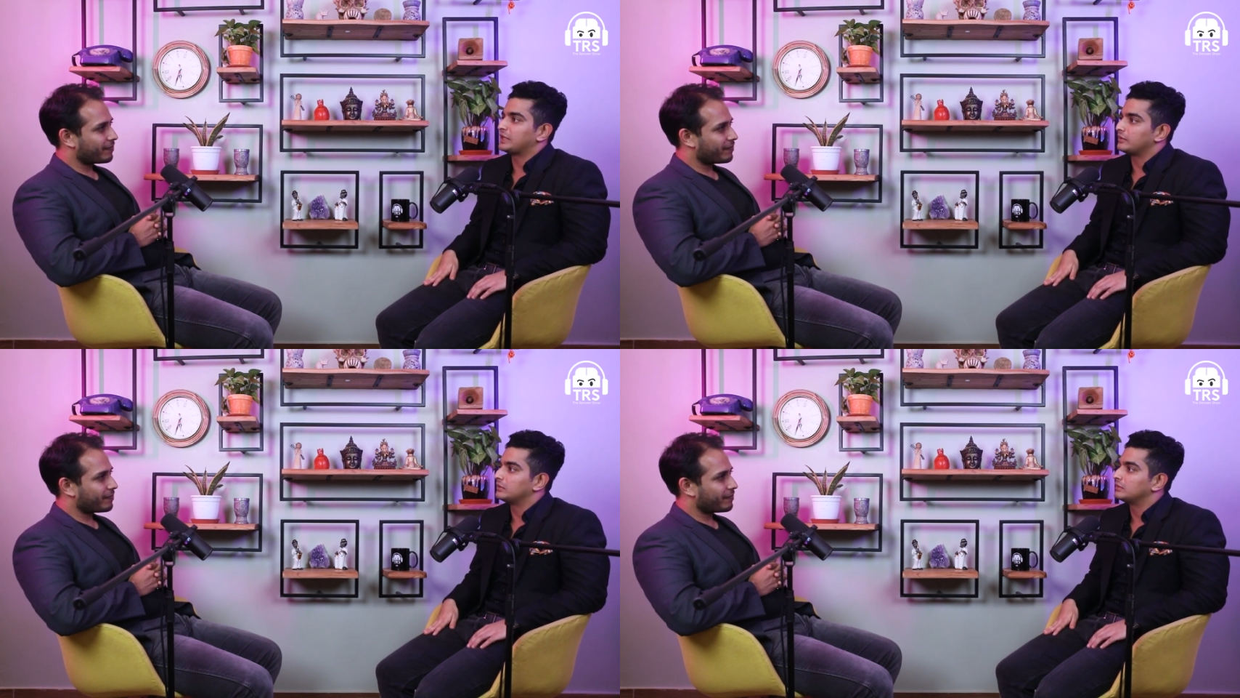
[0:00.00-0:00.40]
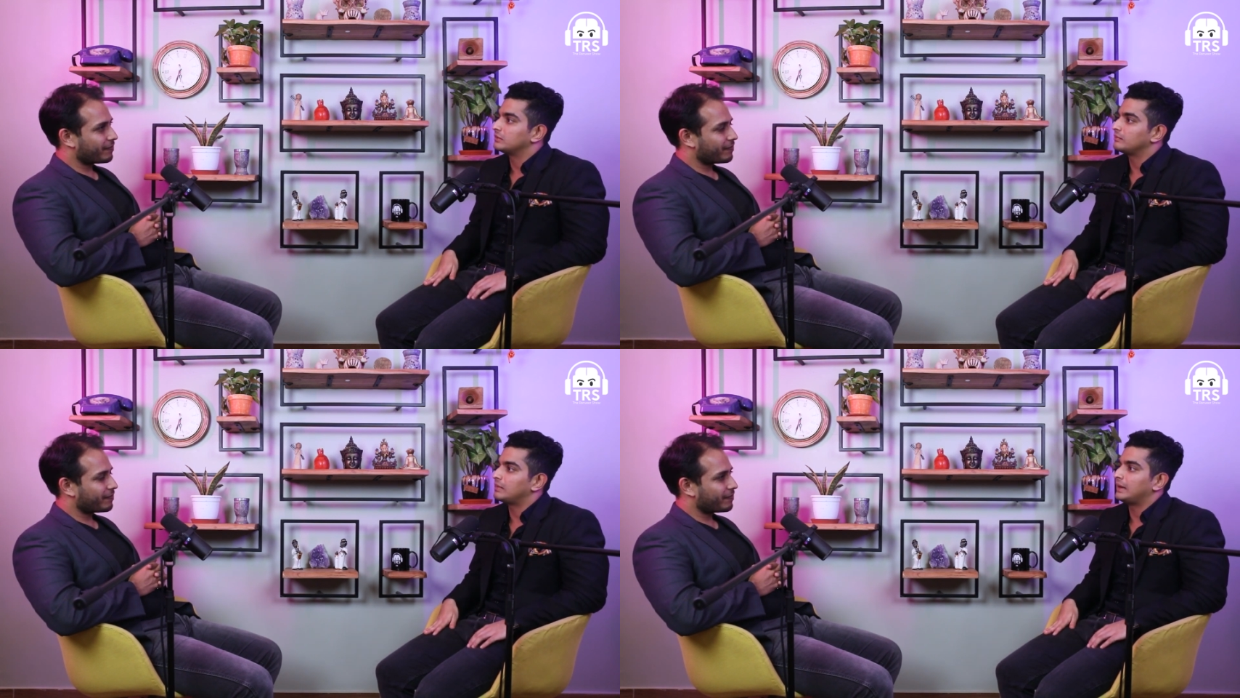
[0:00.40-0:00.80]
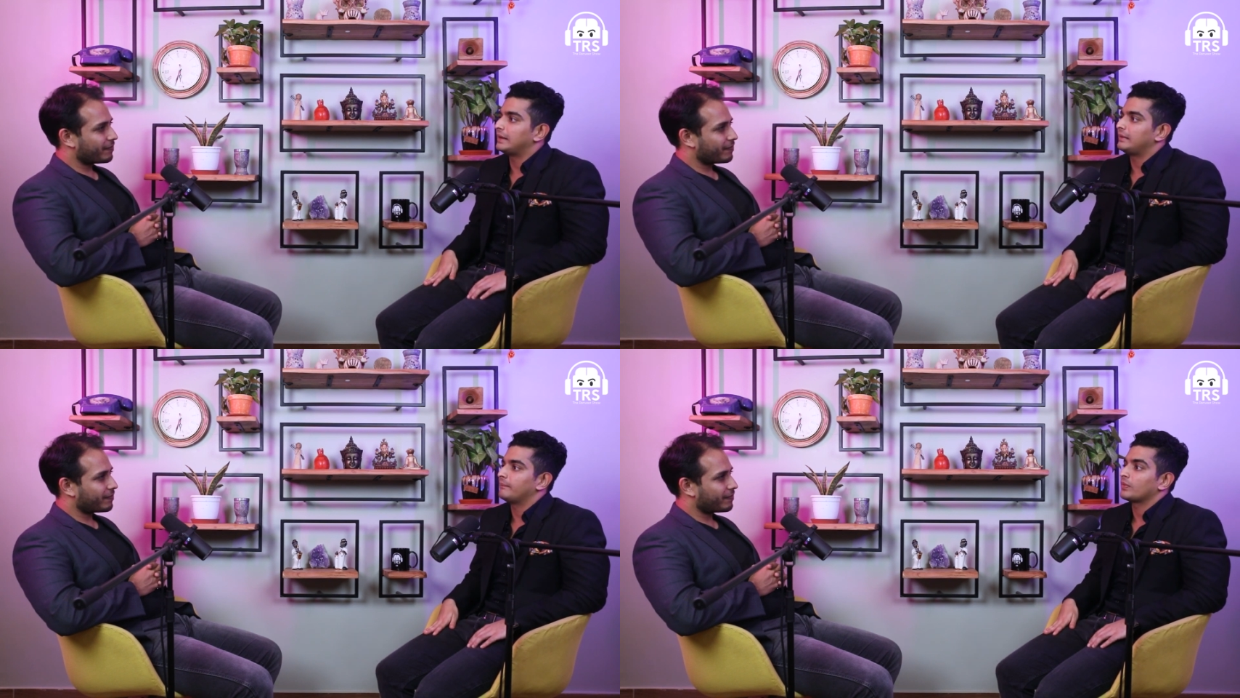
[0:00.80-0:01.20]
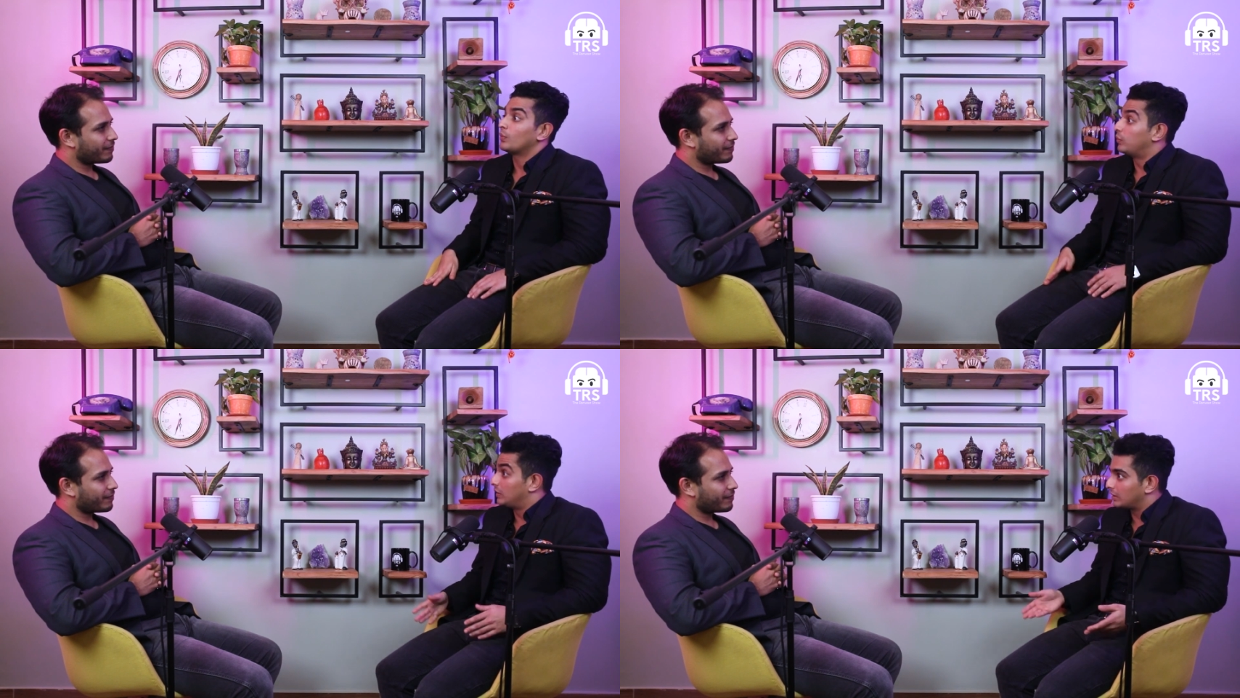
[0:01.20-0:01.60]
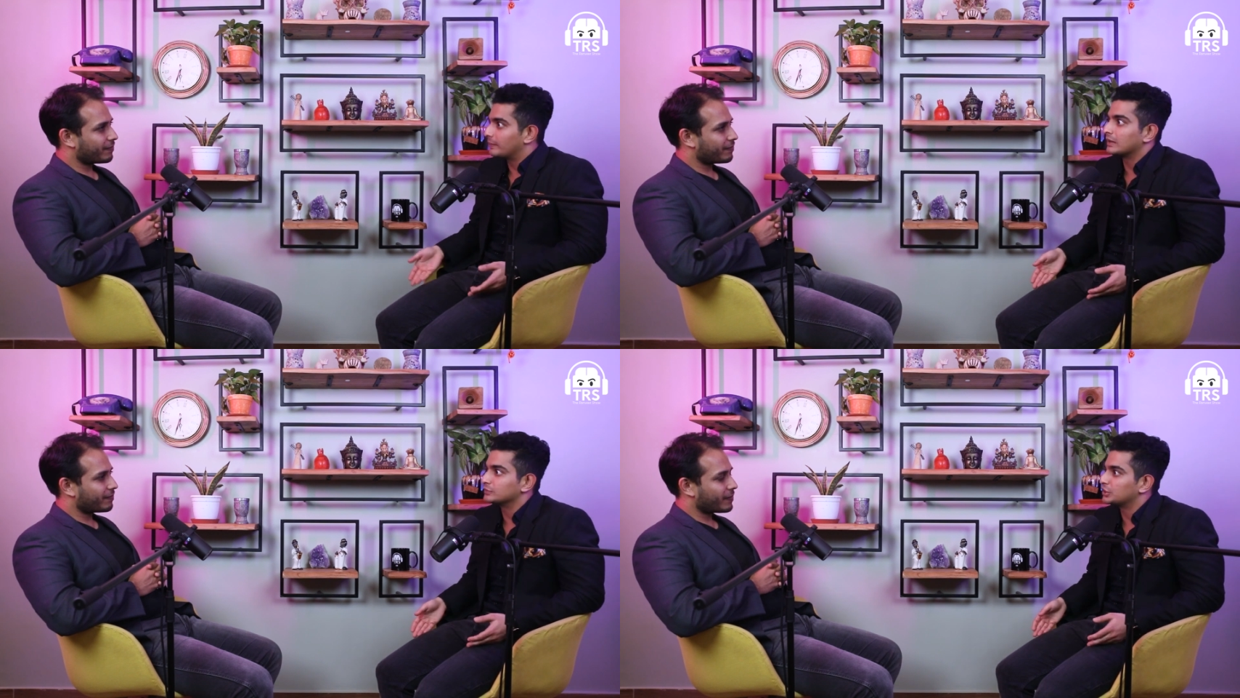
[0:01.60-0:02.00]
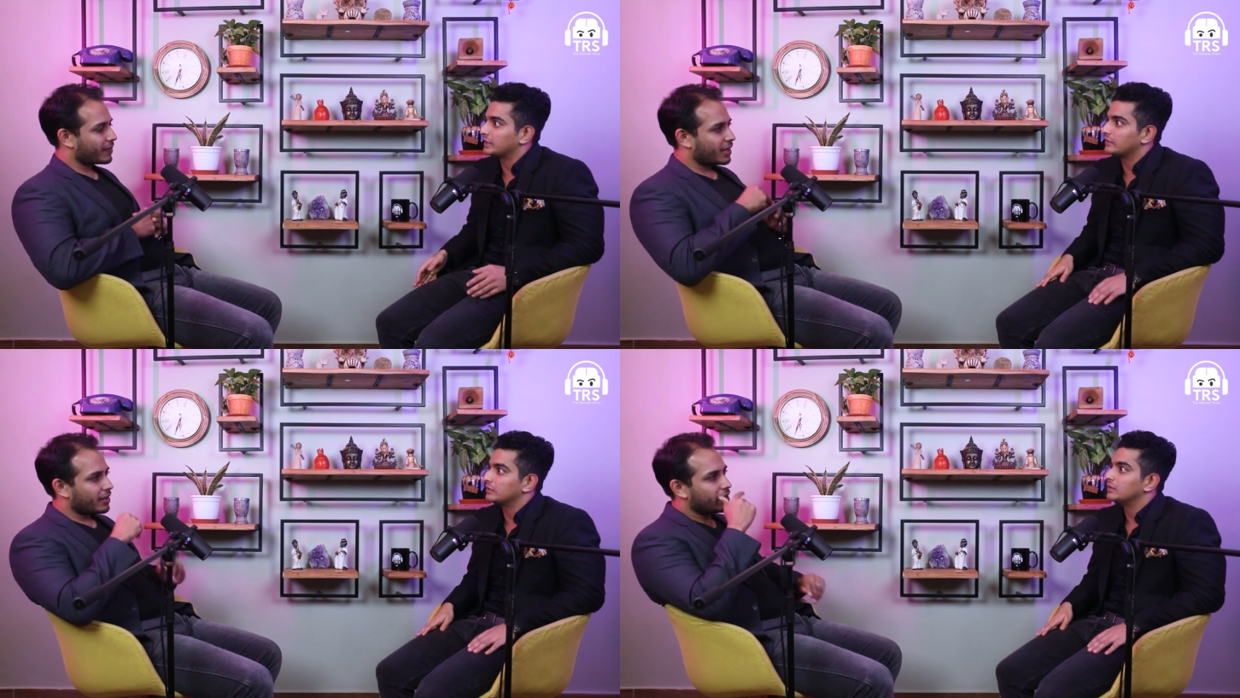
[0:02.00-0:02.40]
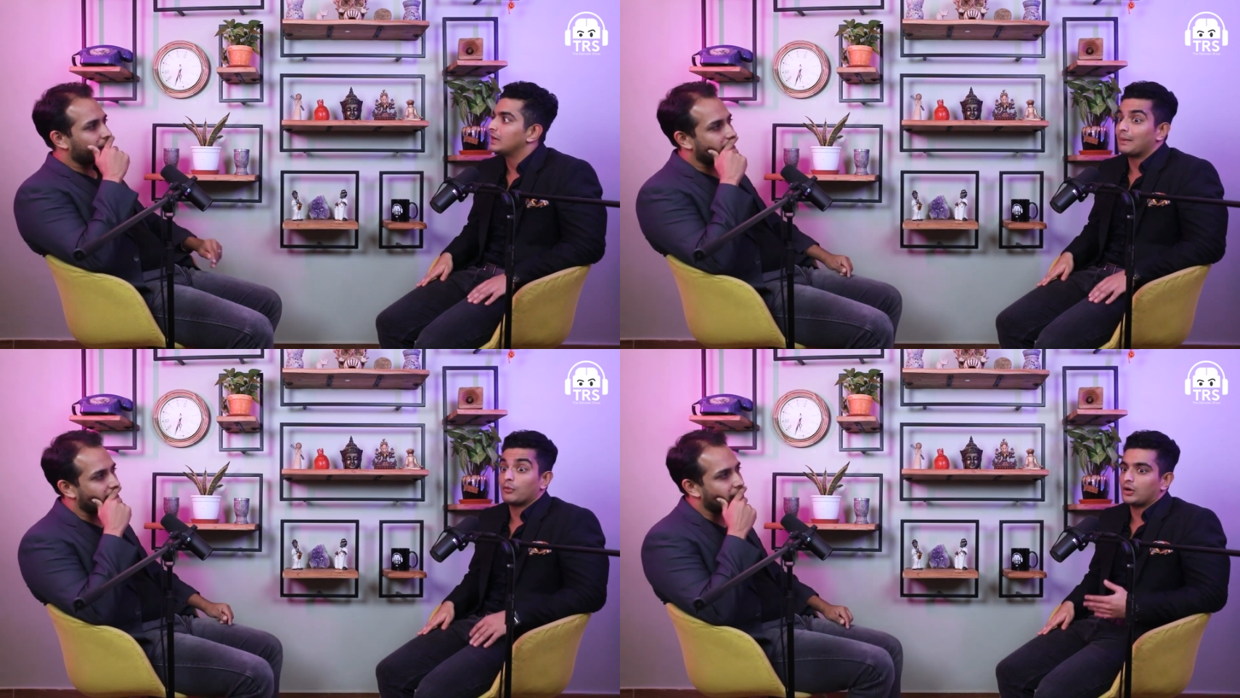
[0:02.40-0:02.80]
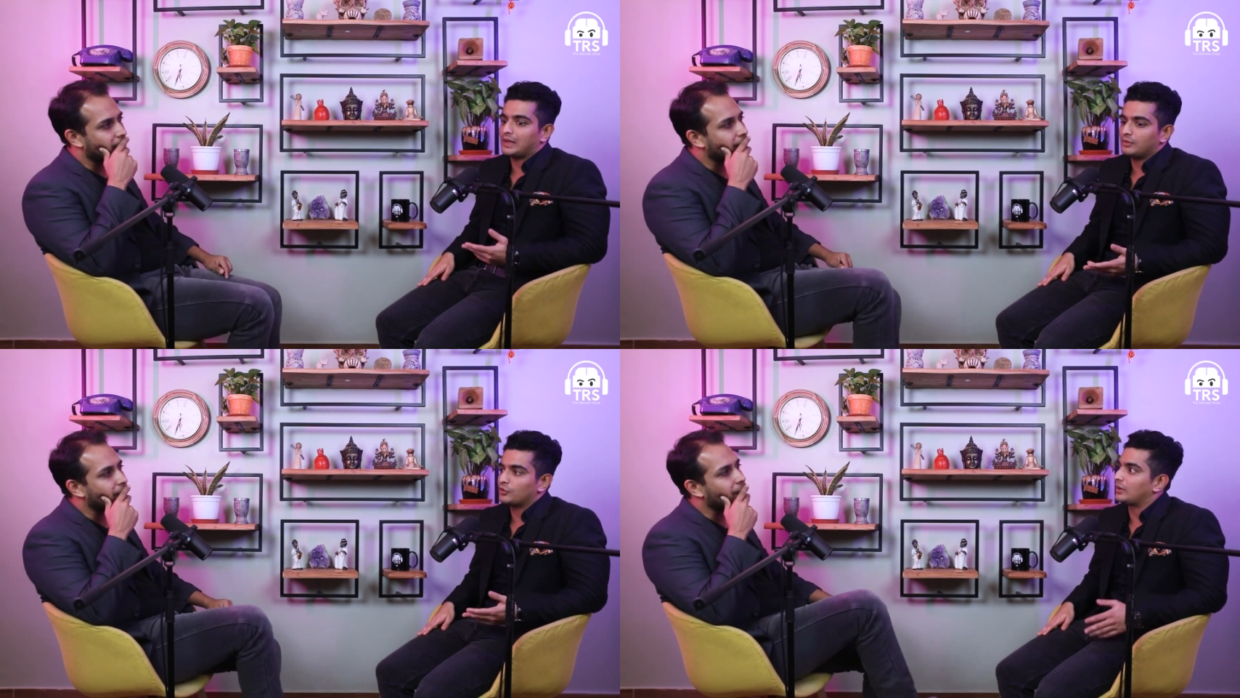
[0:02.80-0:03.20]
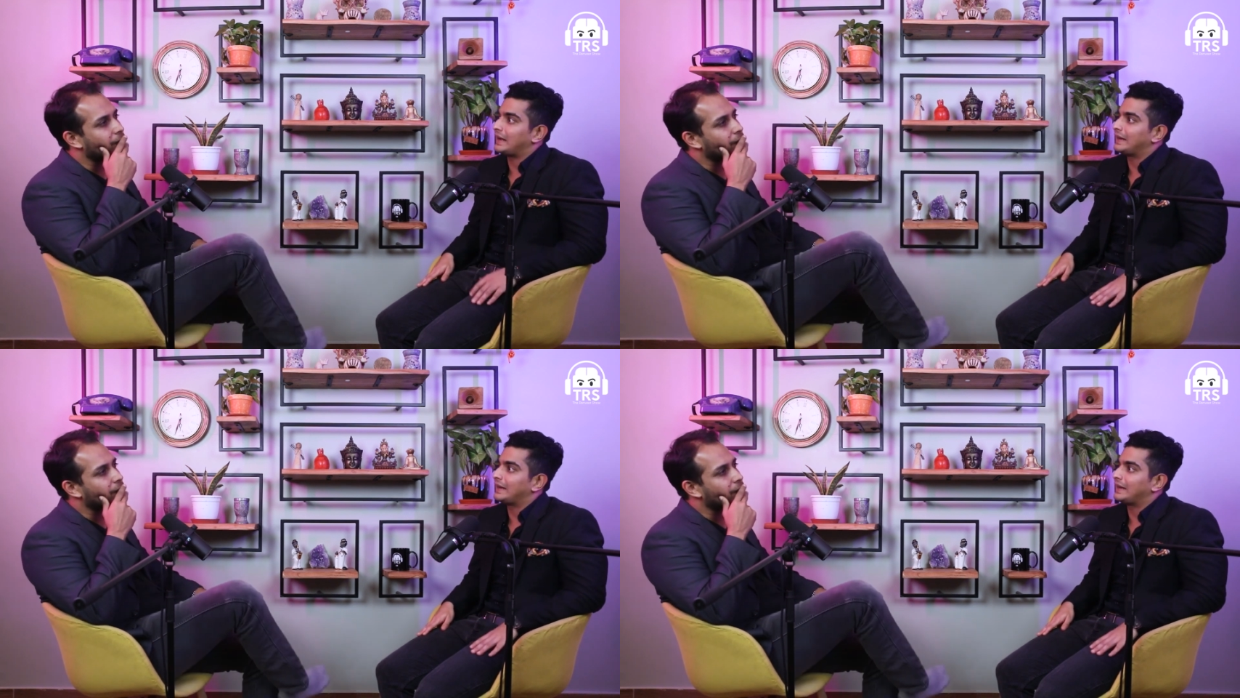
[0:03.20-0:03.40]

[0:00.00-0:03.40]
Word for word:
Speaker 1: shittier. My work becomes shittier. I'm not able to